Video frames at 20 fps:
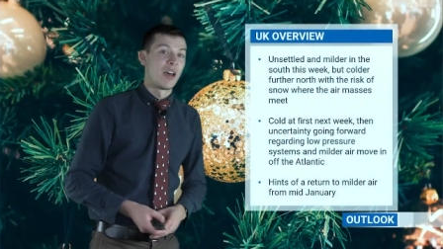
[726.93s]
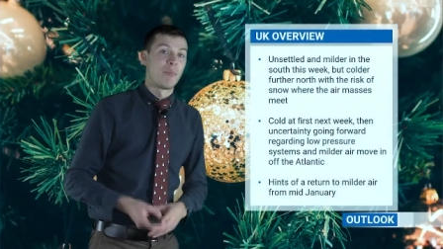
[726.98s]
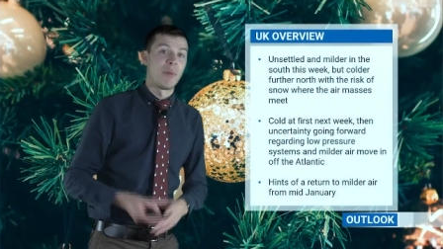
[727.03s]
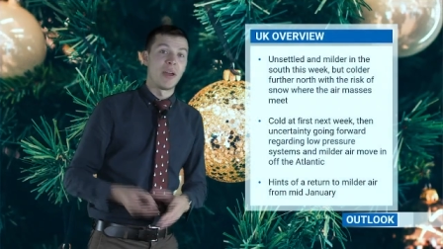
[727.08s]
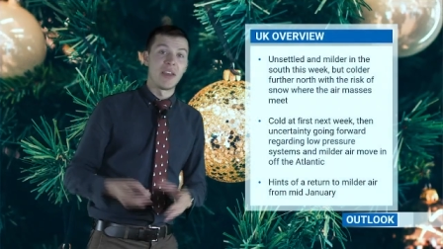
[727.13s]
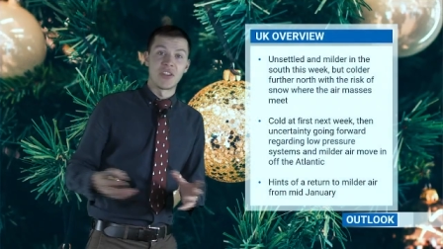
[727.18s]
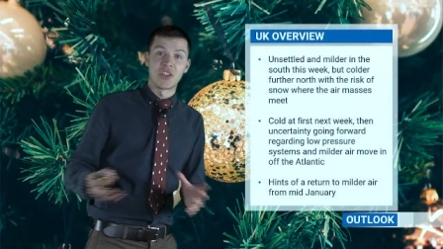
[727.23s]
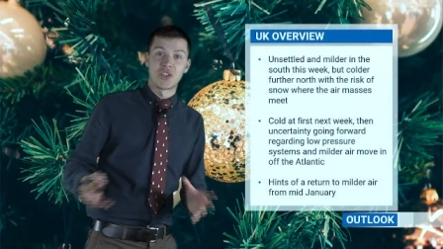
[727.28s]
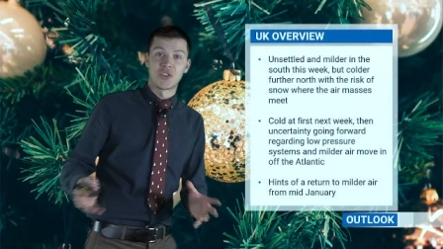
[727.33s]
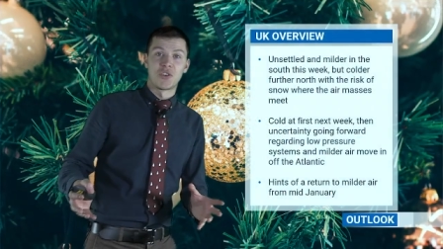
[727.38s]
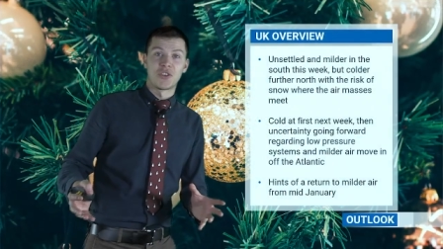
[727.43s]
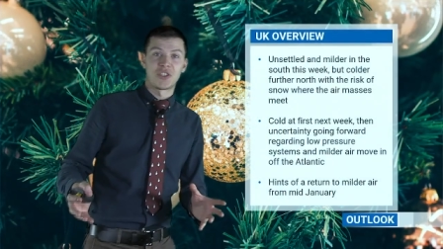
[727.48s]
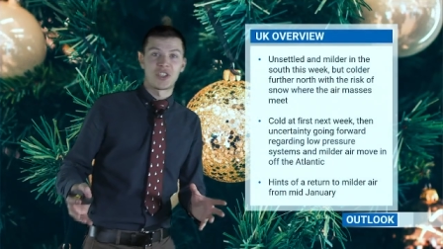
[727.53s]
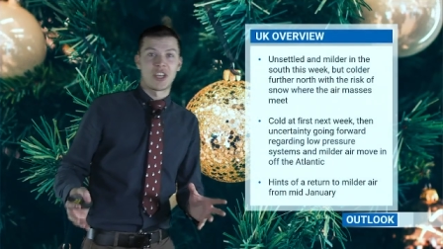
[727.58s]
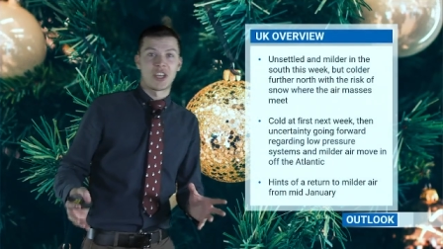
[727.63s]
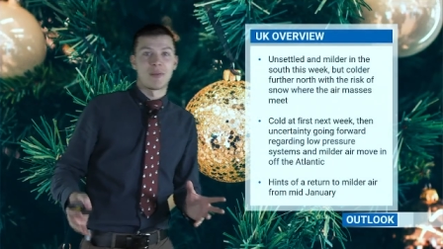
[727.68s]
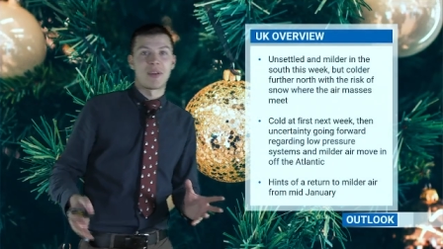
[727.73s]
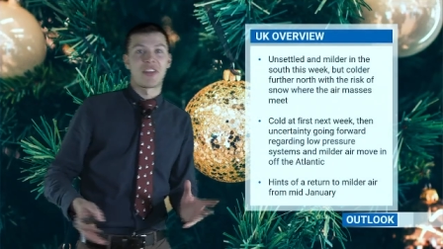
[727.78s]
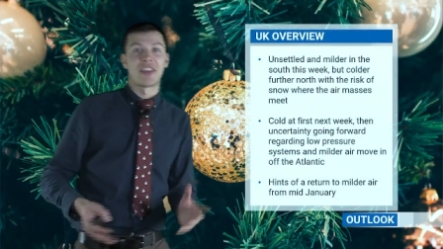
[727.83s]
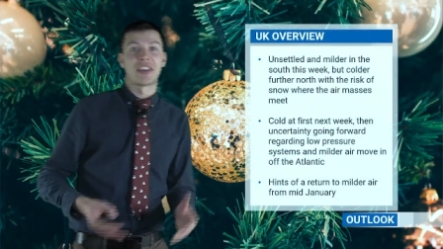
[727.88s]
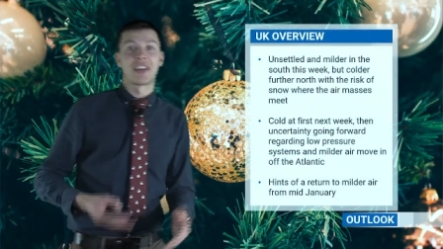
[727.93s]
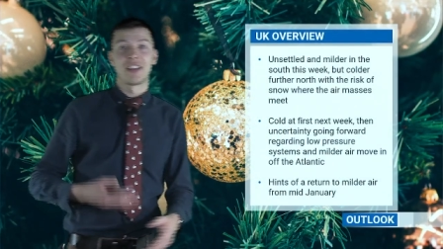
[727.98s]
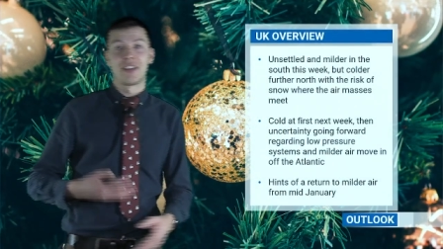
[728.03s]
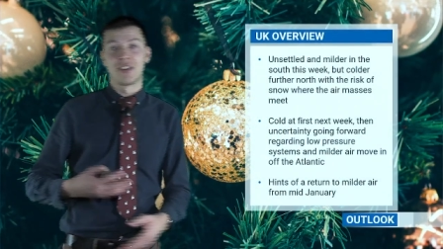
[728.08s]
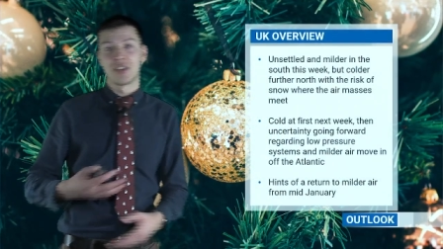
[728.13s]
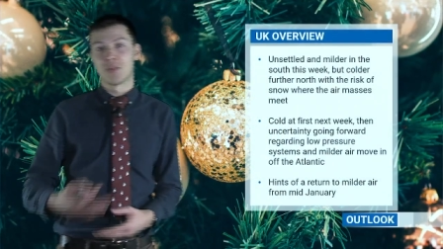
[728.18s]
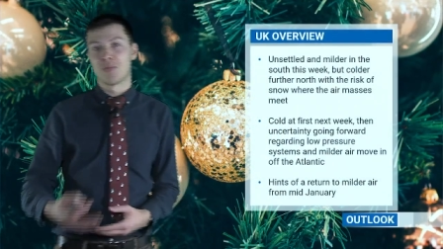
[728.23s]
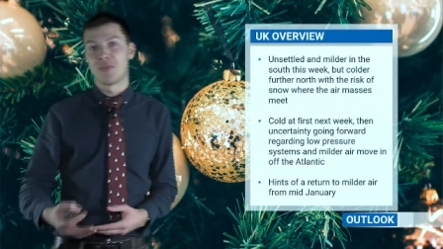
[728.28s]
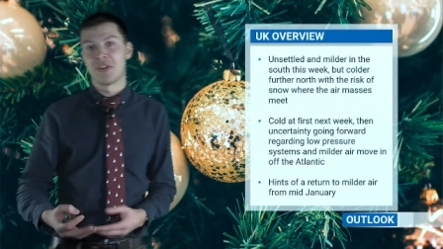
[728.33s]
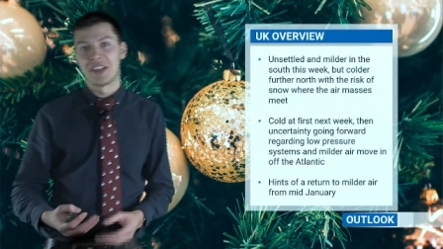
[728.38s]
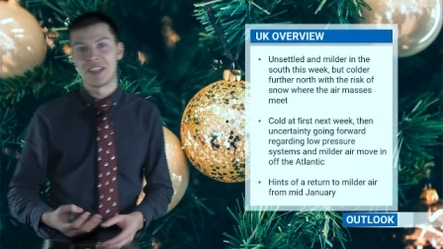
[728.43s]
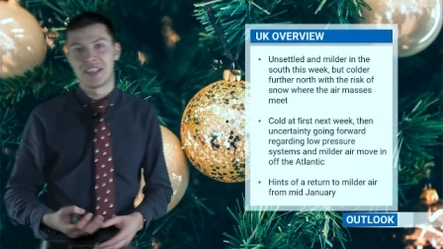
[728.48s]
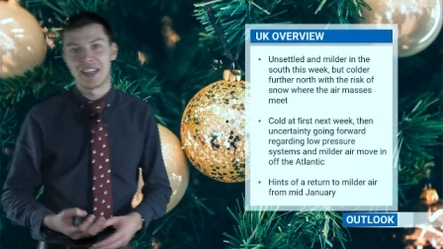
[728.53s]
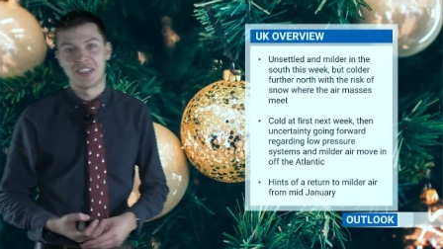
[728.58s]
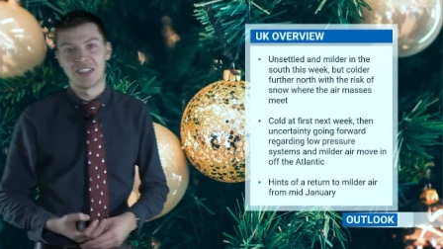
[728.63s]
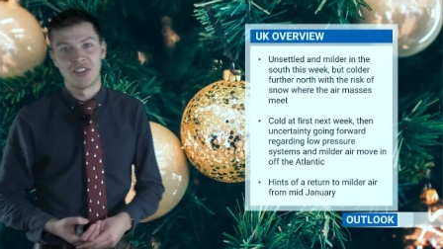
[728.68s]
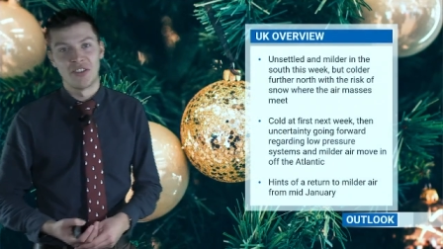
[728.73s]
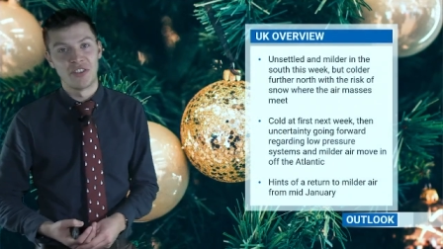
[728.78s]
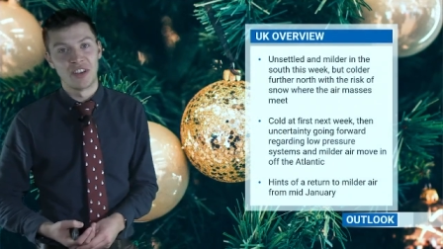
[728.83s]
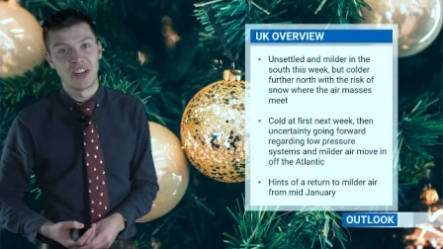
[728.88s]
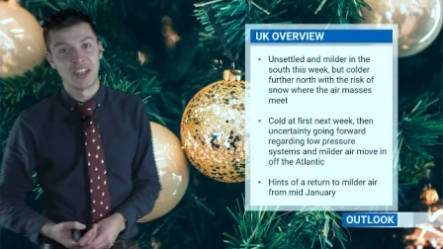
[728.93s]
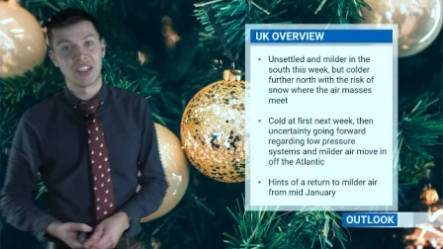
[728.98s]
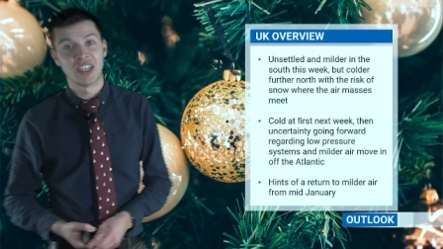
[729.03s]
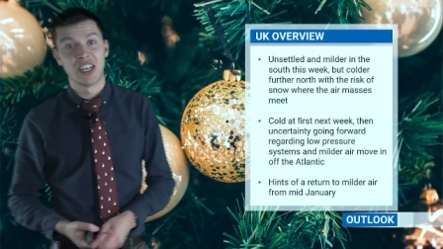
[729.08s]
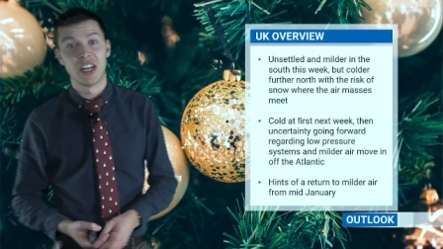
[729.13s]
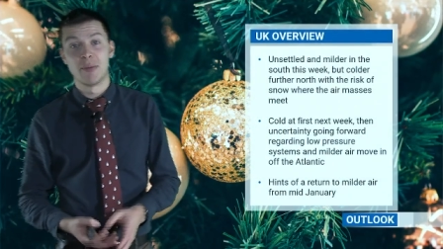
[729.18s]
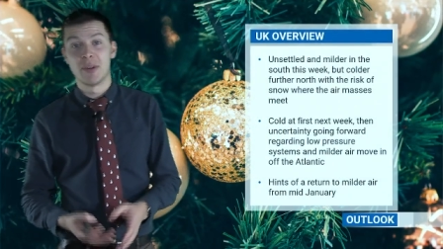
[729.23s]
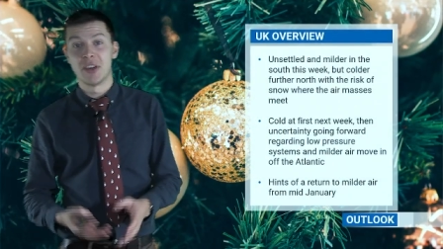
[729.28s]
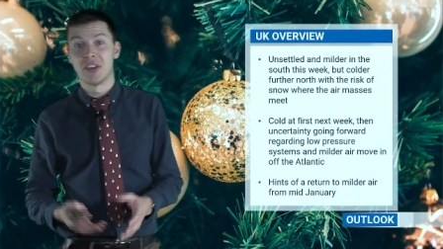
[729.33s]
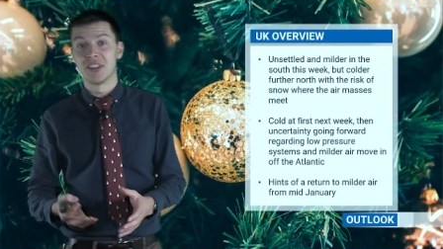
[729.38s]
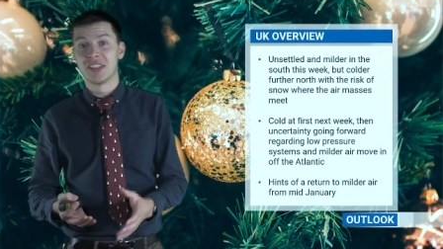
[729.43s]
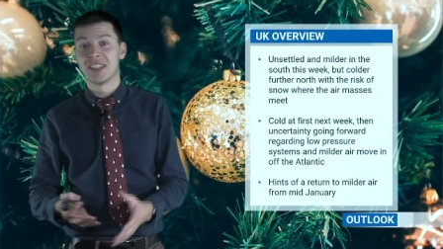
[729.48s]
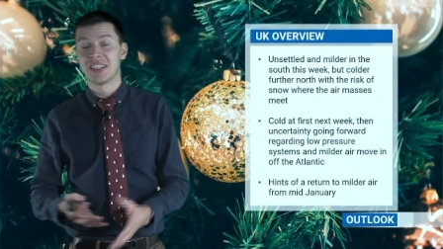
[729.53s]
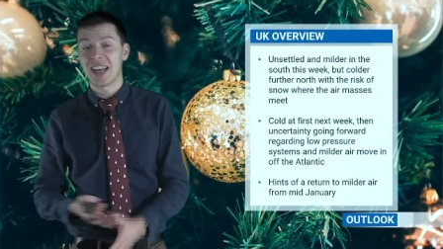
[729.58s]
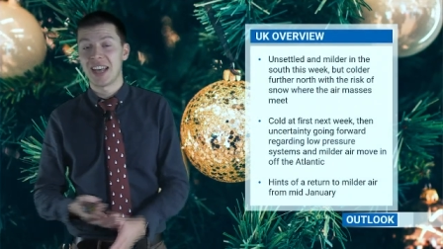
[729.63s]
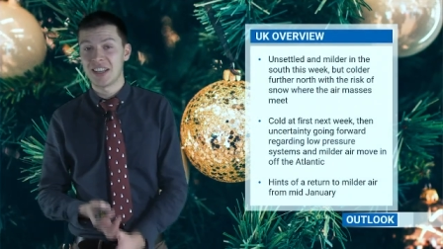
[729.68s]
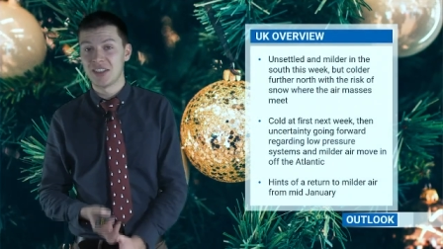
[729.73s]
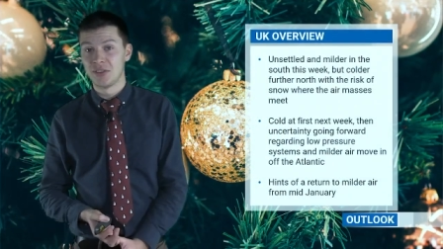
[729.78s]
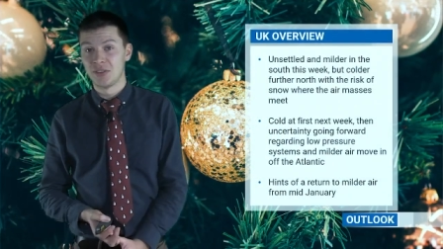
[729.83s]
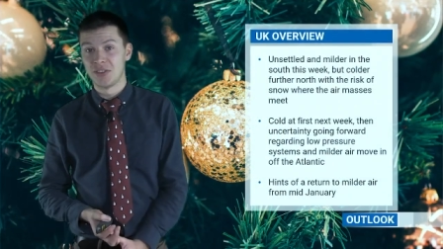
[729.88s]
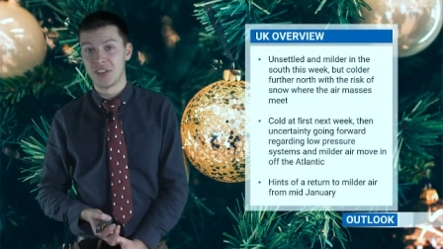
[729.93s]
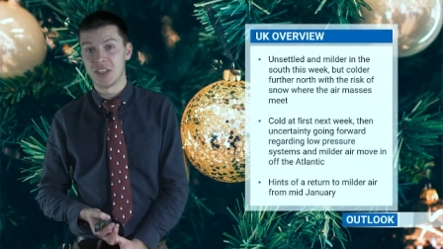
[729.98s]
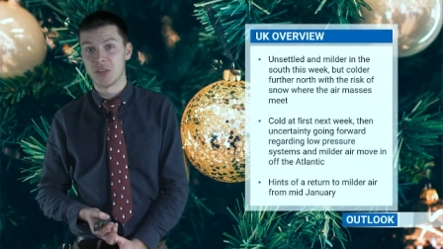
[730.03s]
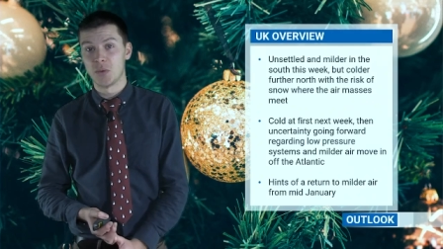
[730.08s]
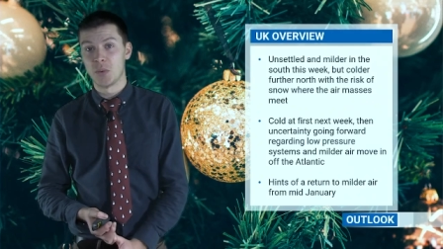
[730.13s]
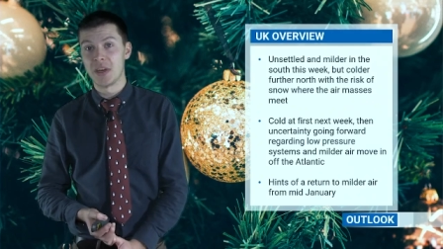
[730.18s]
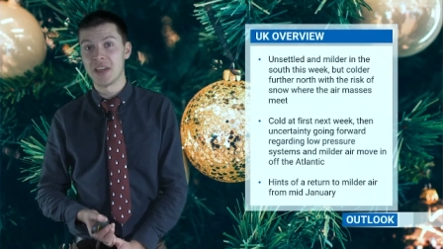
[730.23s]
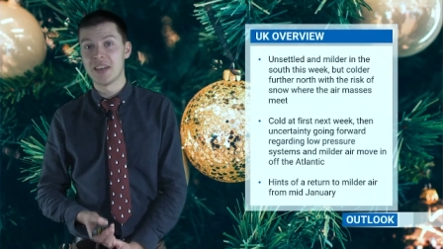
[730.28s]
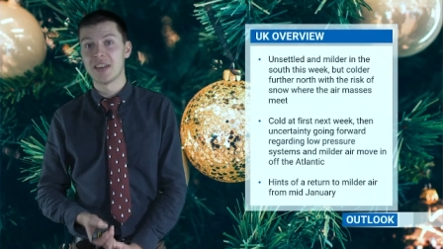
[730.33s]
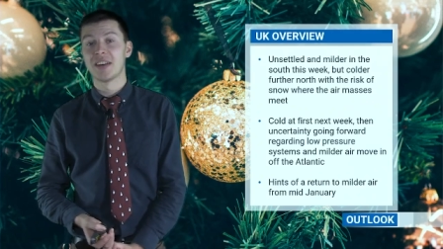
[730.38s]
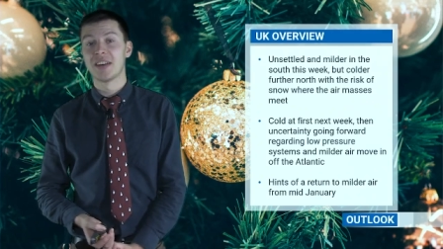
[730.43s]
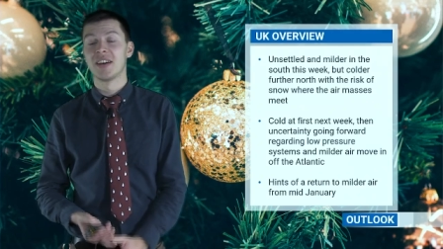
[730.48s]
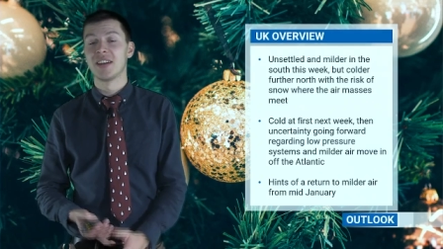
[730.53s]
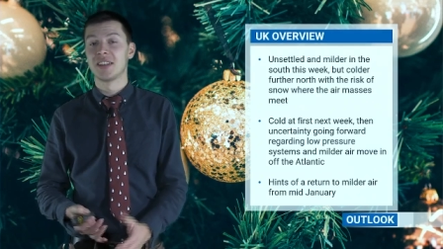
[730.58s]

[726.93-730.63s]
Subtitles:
But in the short term, I think it looks pretty set on that it's going to be unsettled this week.